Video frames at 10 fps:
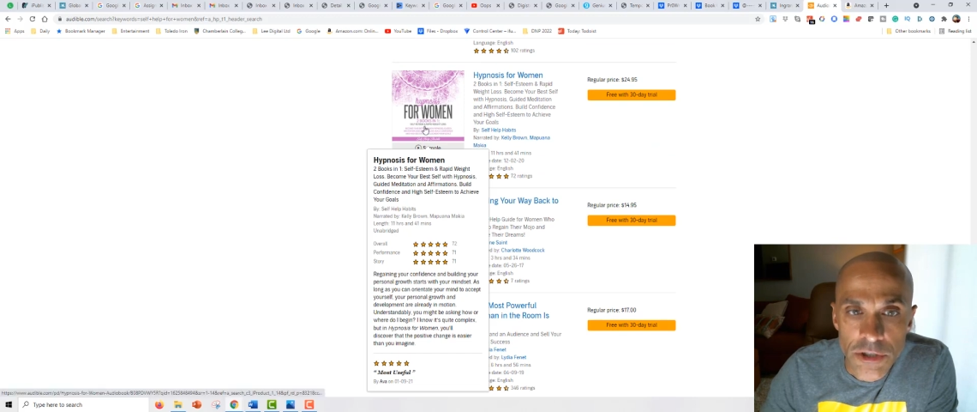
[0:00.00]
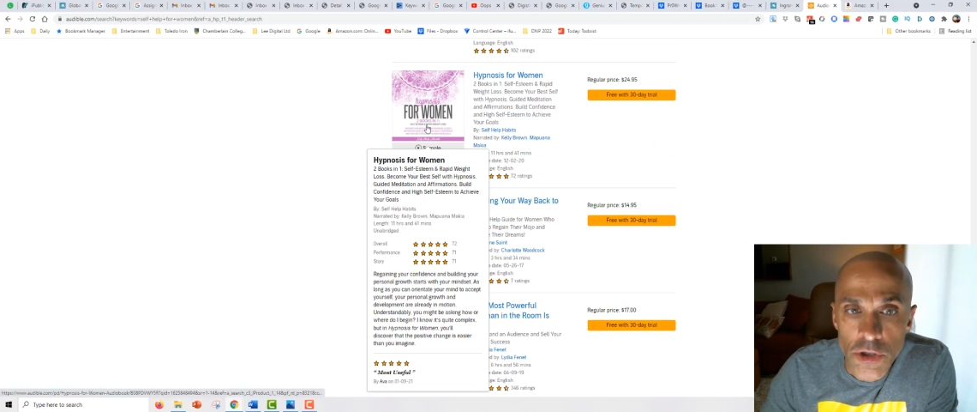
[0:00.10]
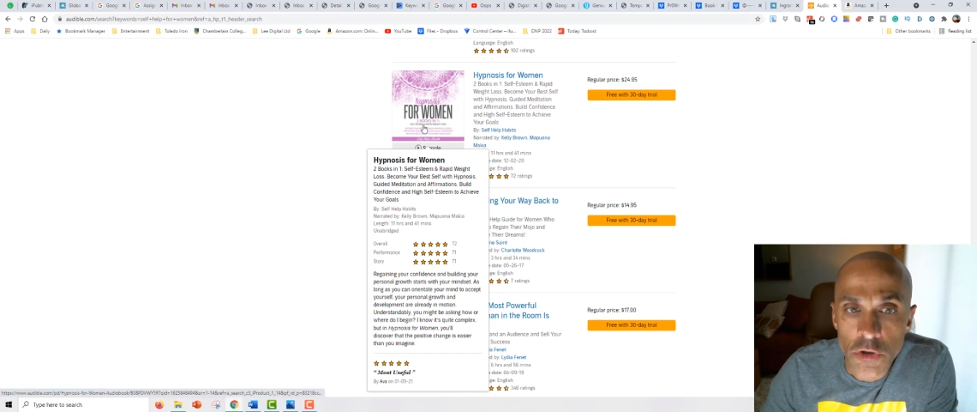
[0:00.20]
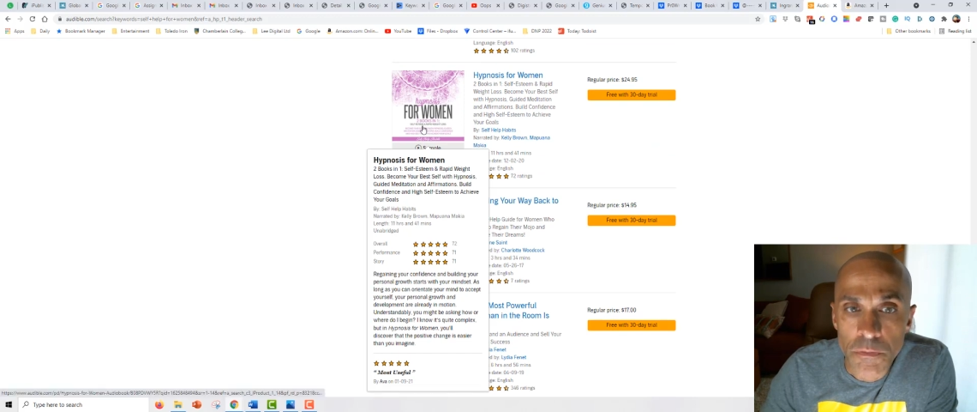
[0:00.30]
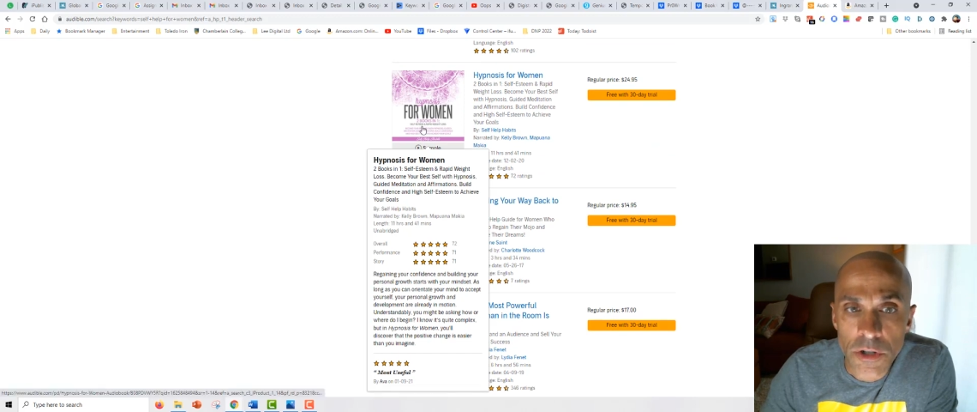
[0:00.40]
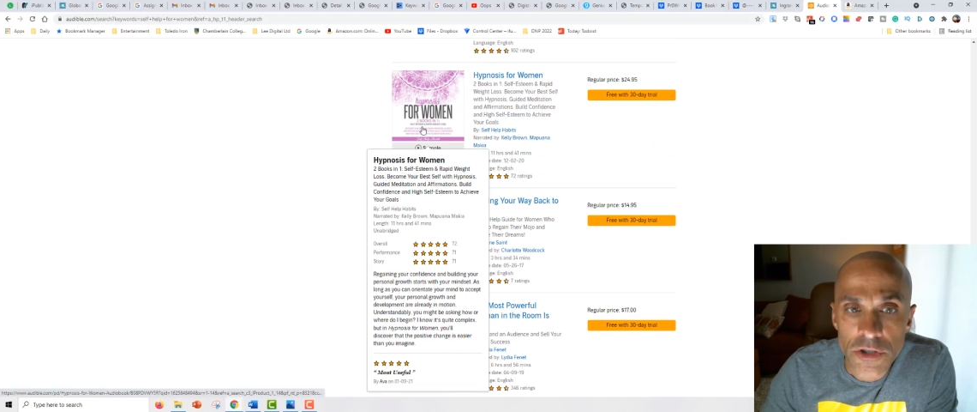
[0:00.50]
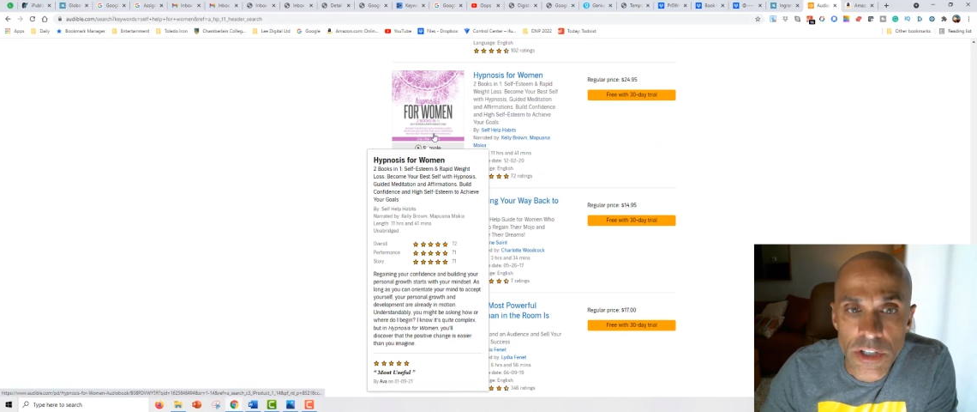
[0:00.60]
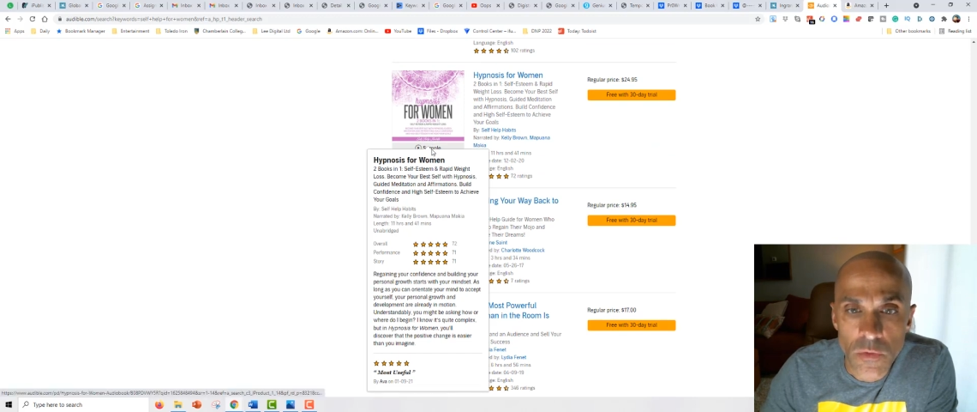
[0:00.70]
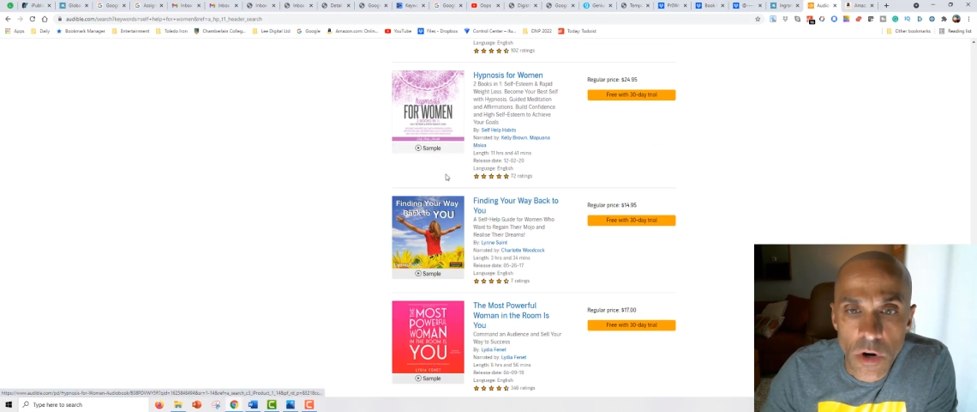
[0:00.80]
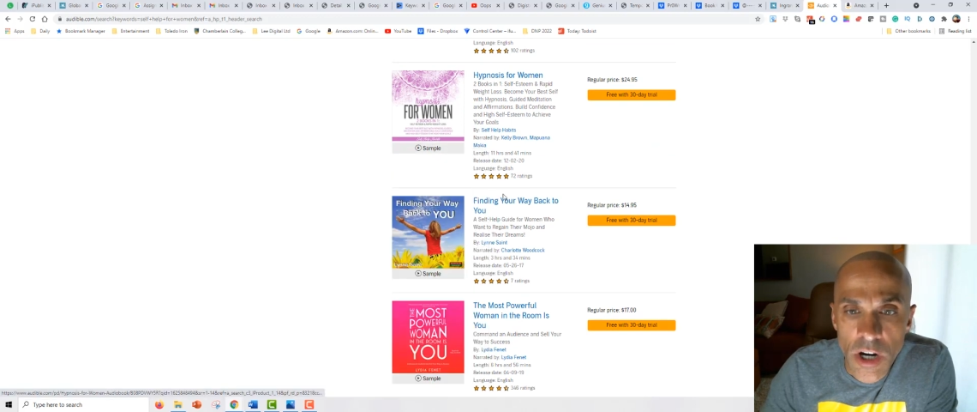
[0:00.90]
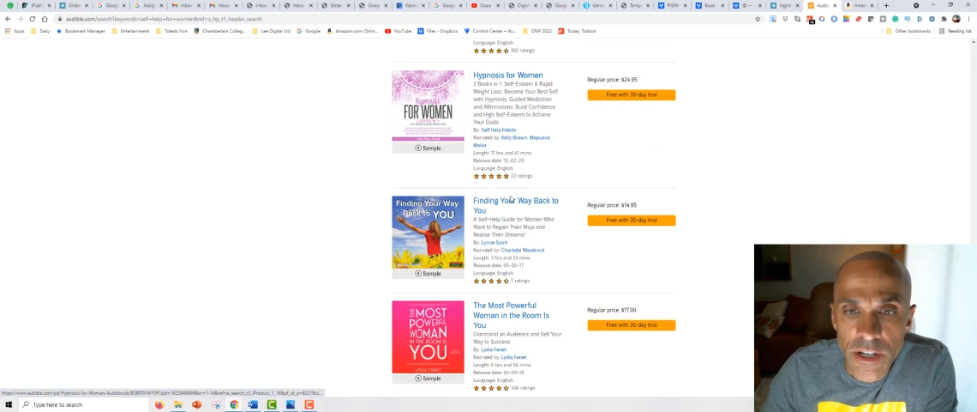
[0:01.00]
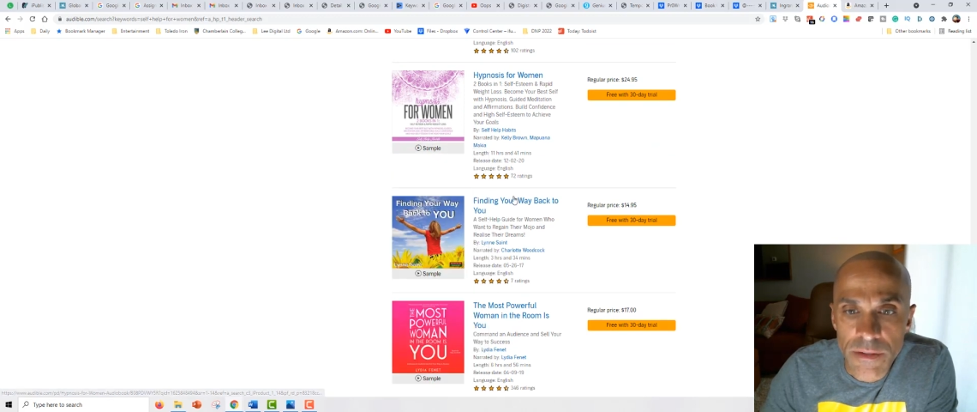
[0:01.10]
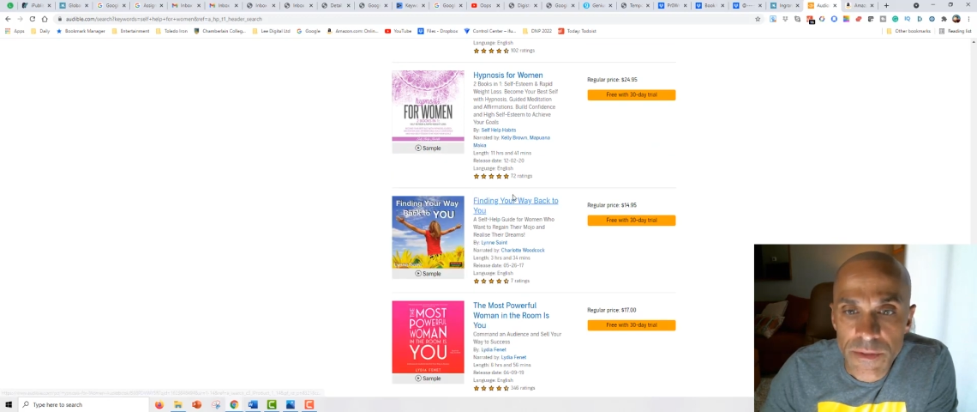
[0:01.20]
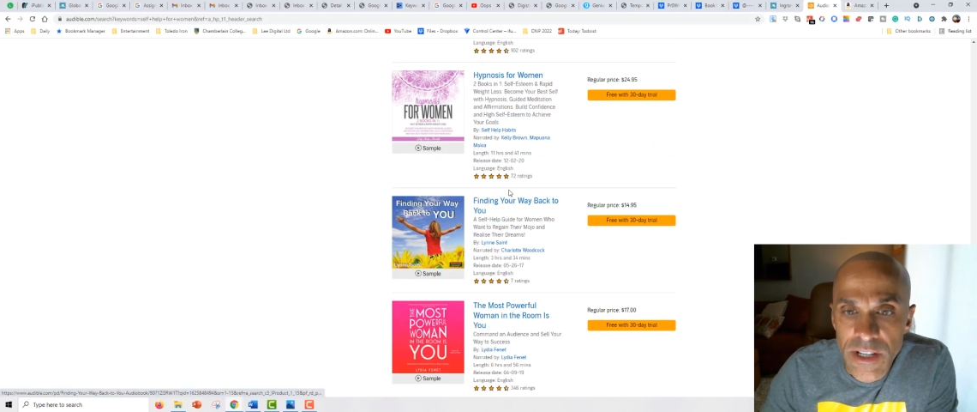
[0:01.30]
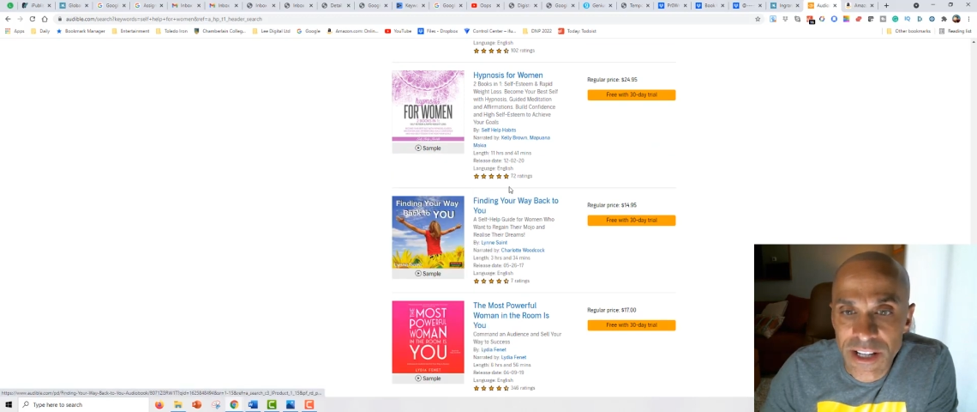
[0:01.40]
2 books in one.